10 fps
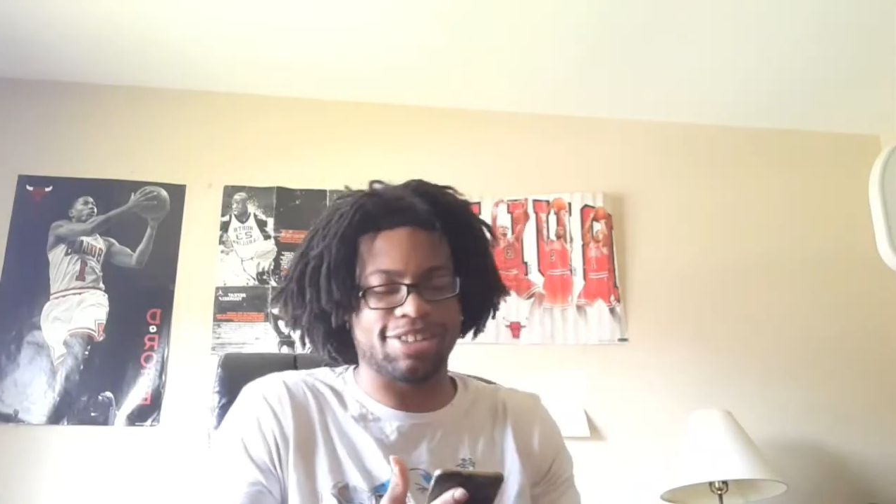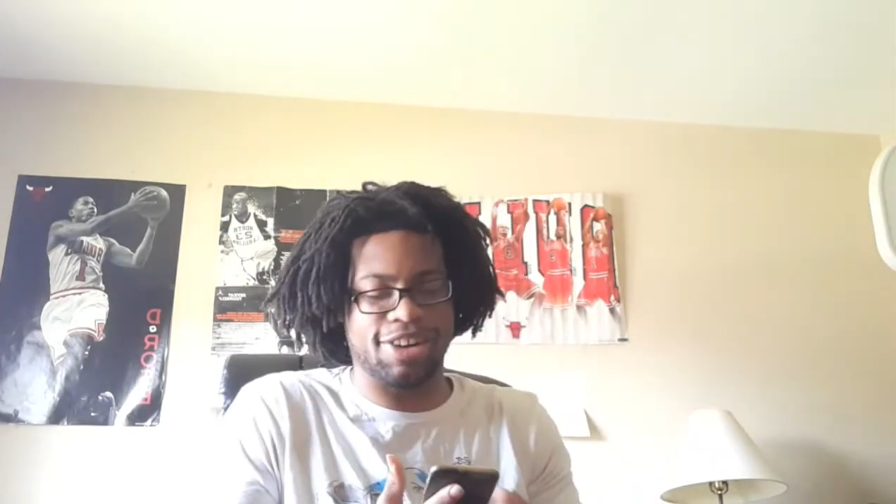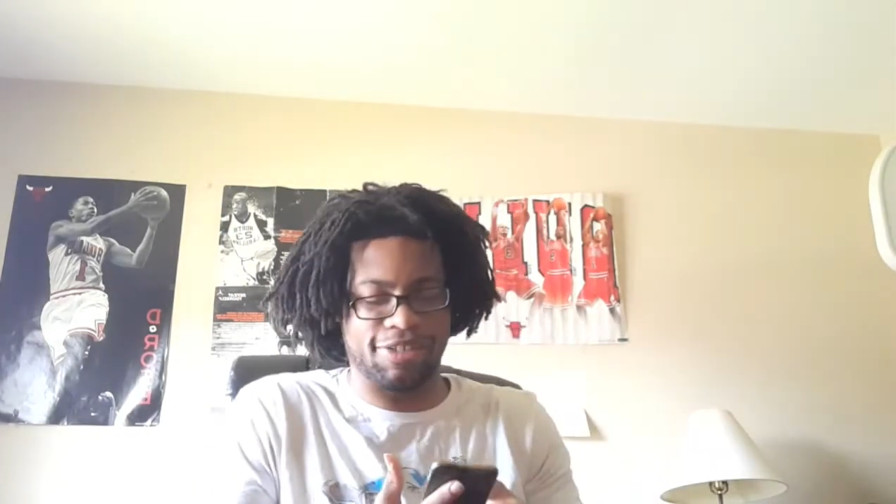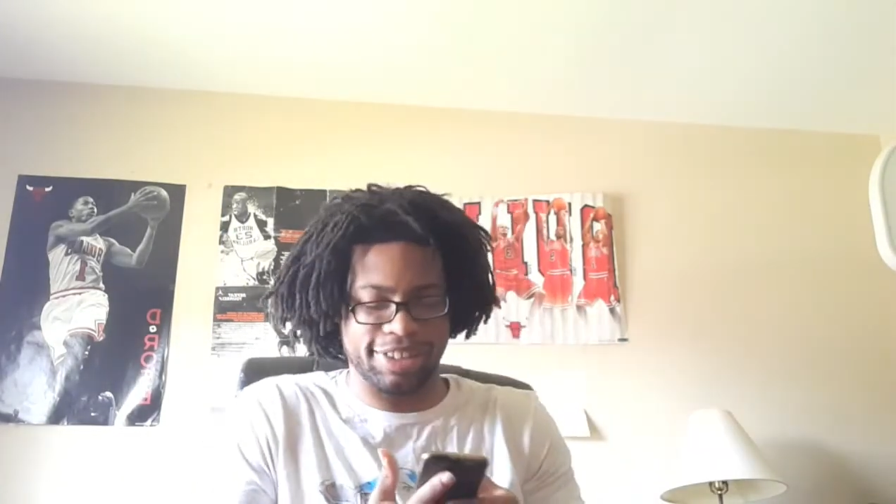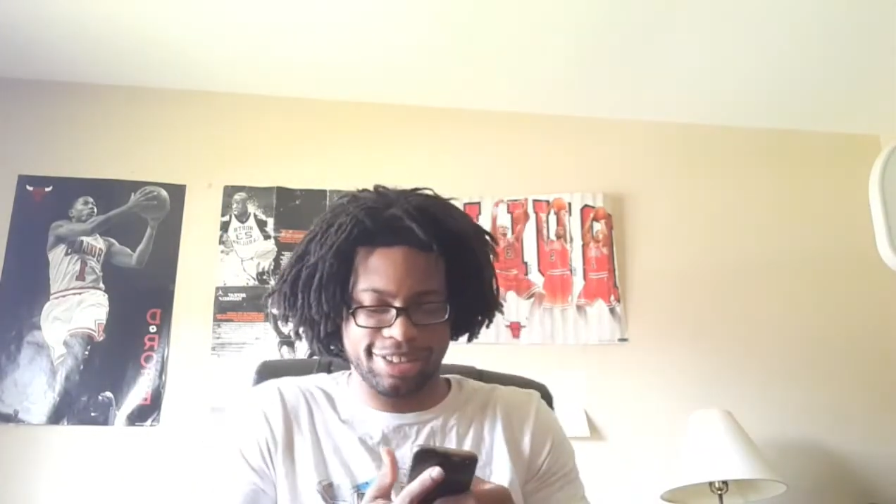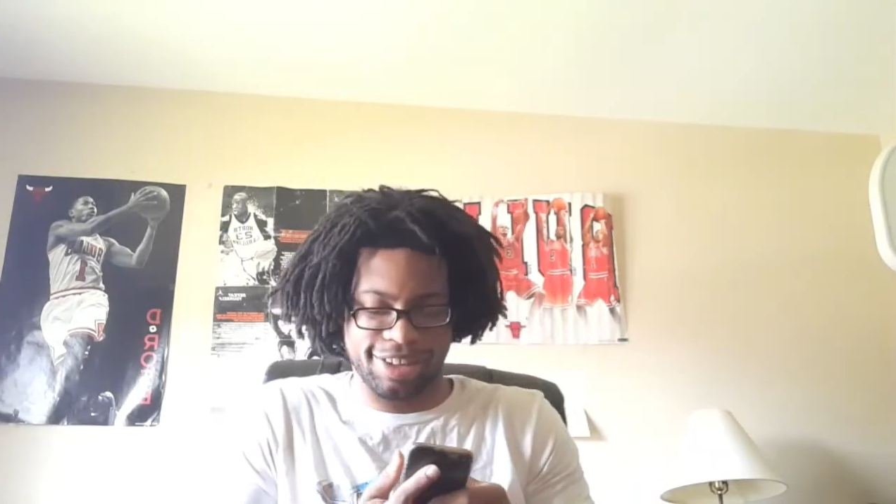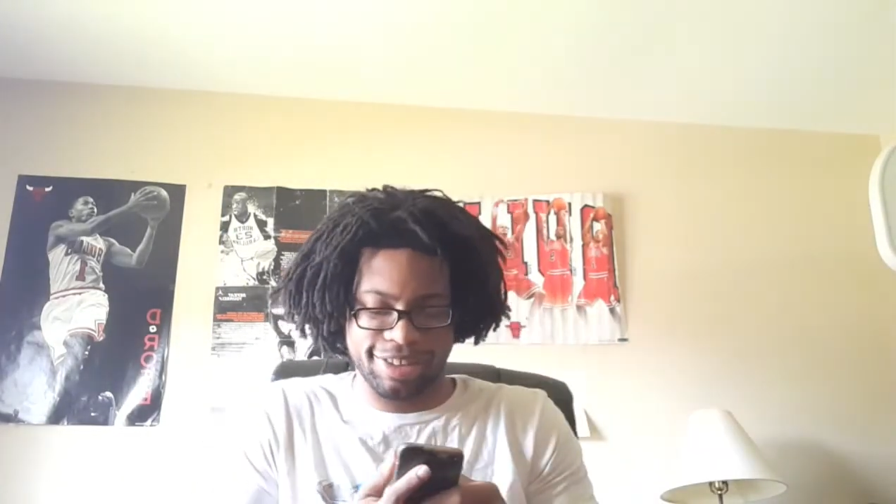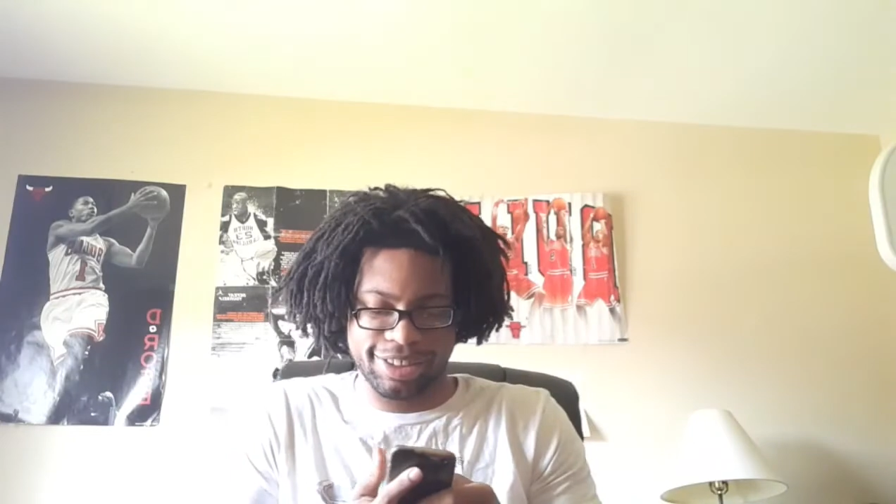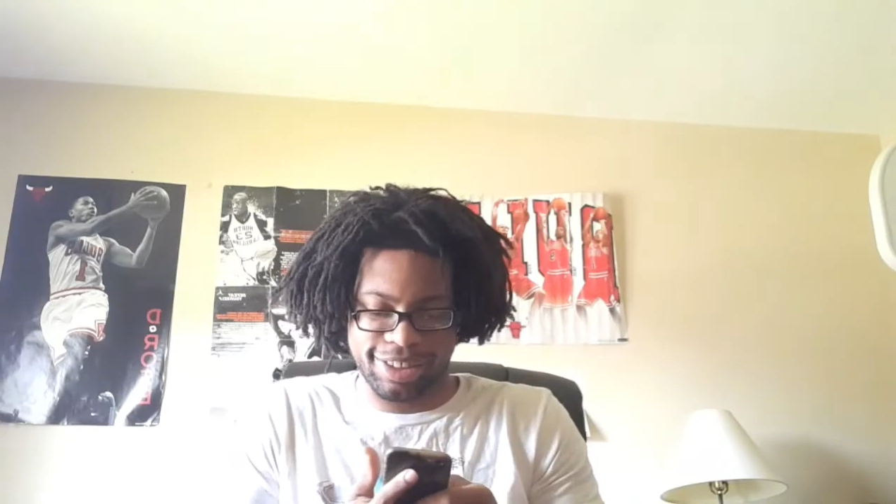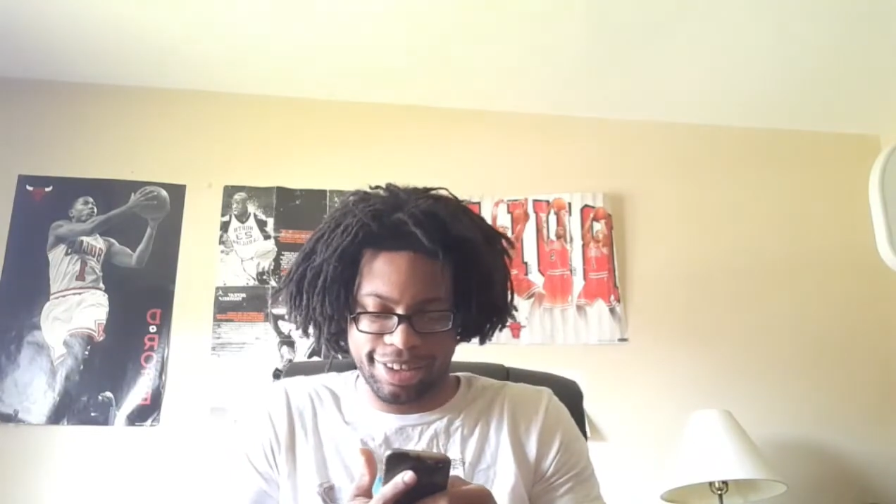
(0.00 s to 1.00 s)
You already know
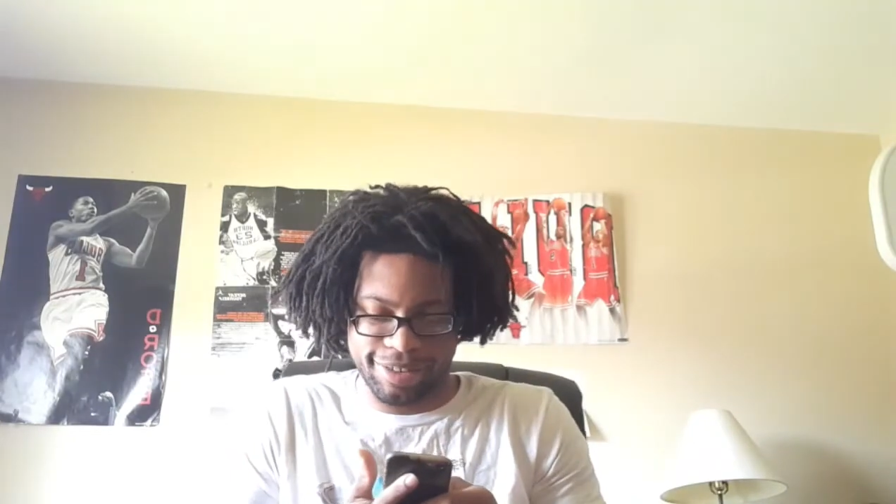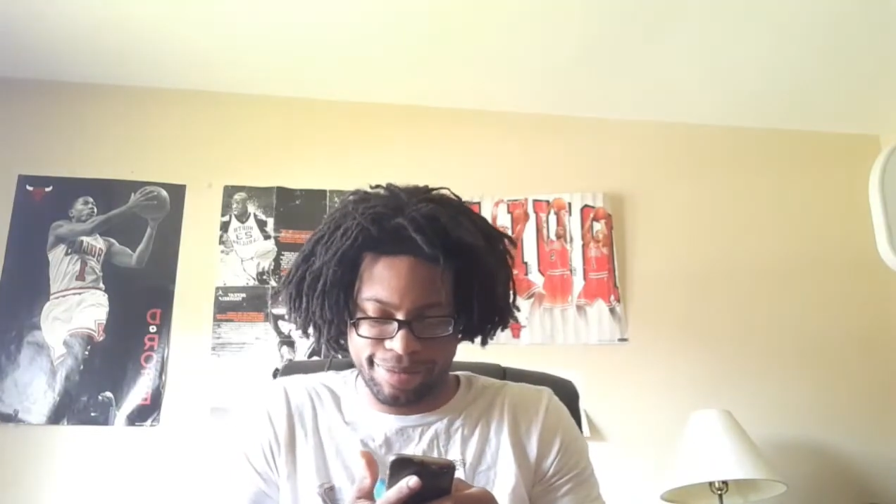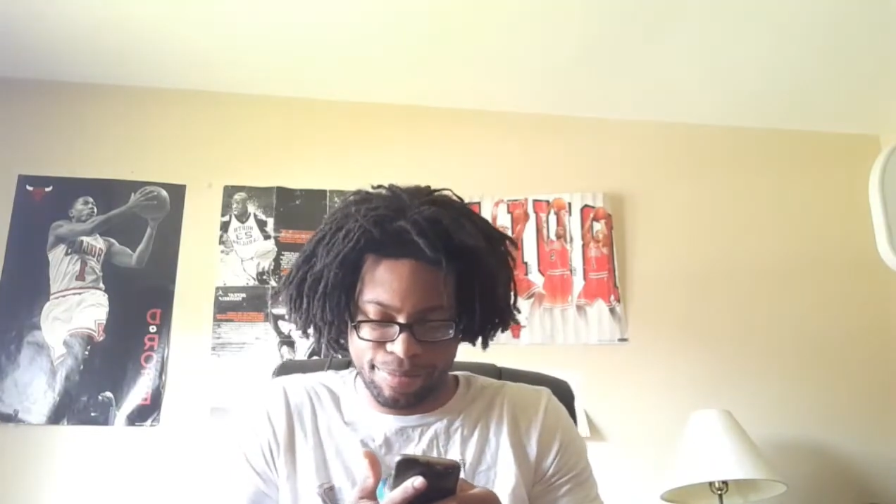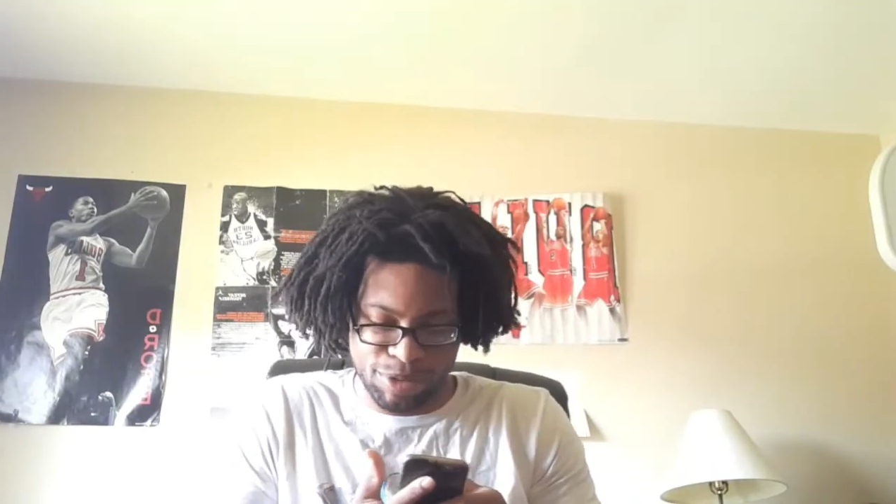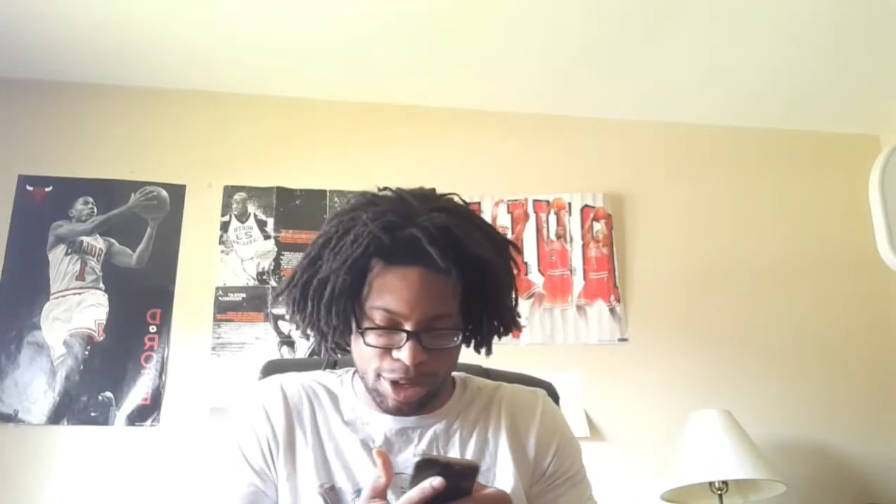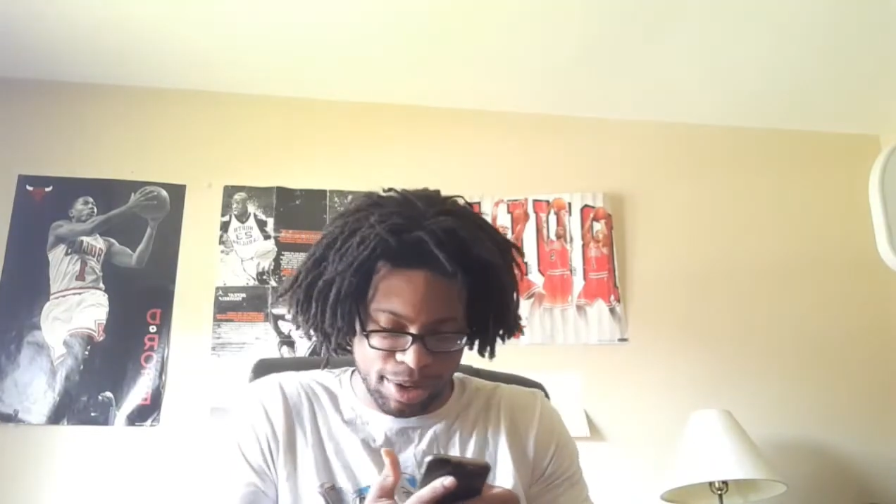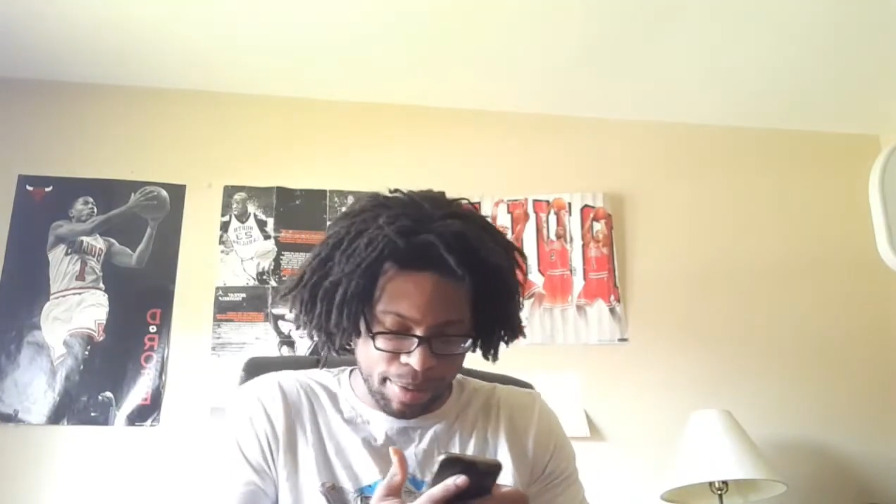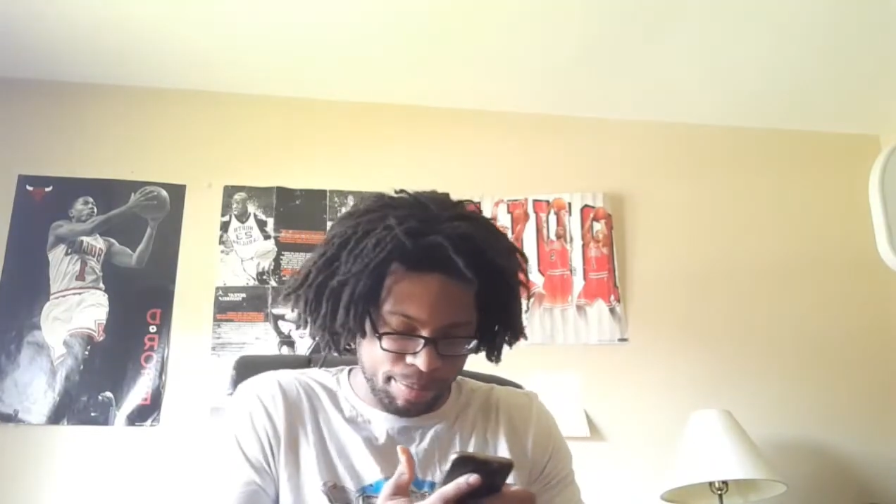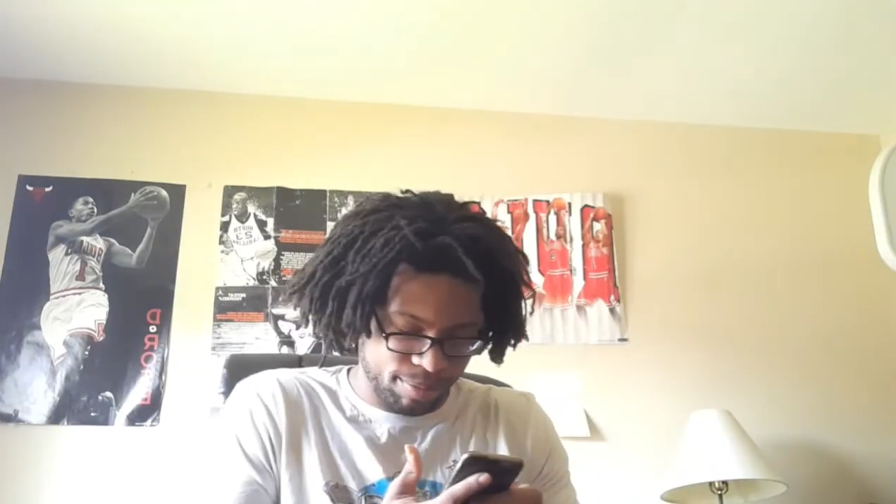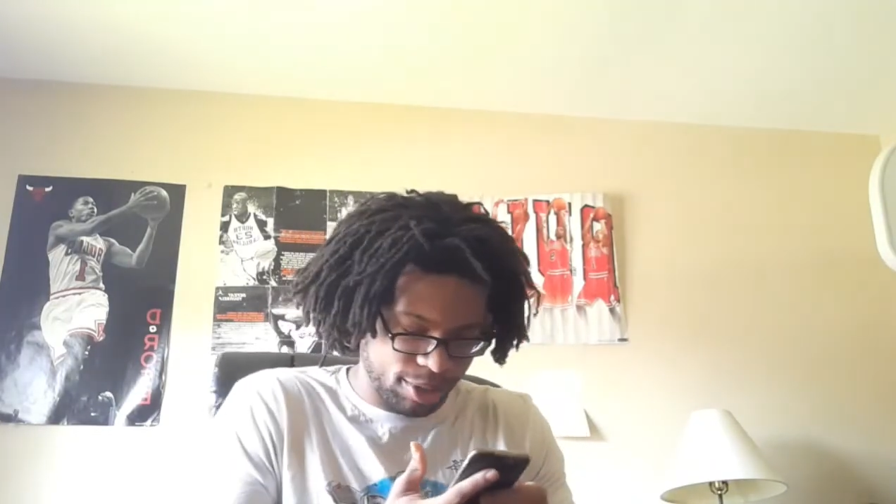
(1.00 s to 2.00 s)
he's a
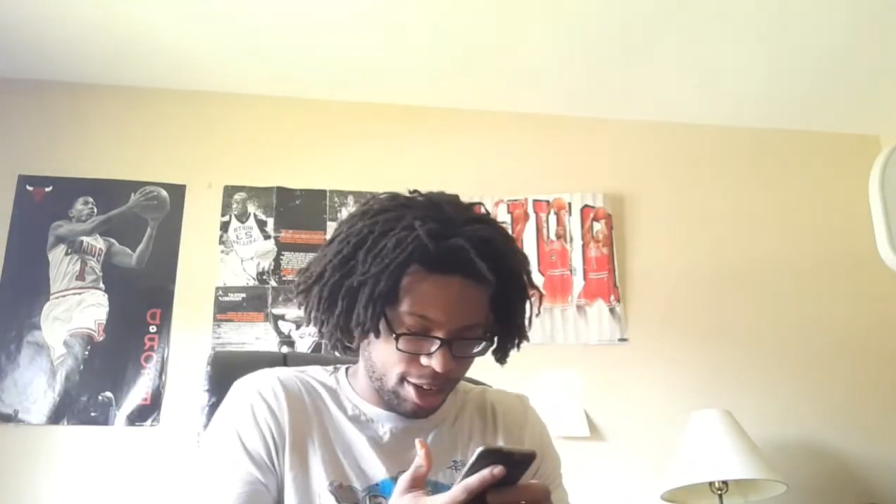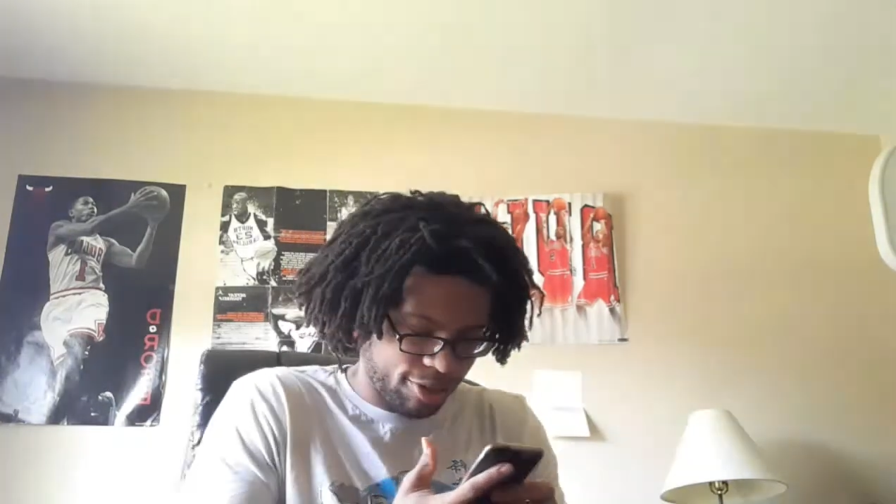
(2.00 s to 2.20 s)
goat.